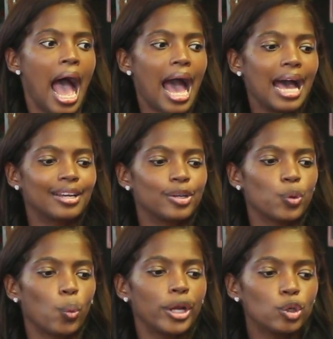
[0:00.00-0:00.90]

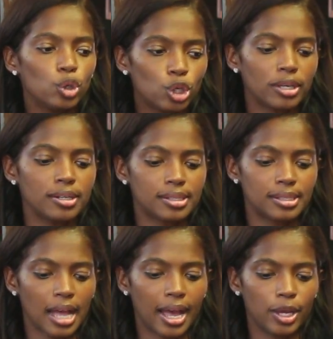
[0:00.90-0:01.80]
And when you look
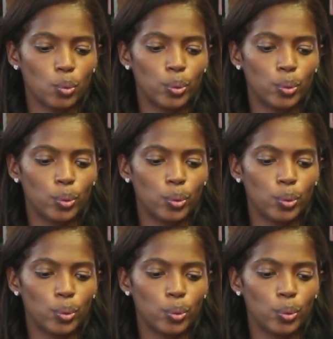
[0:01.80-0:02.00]
inside,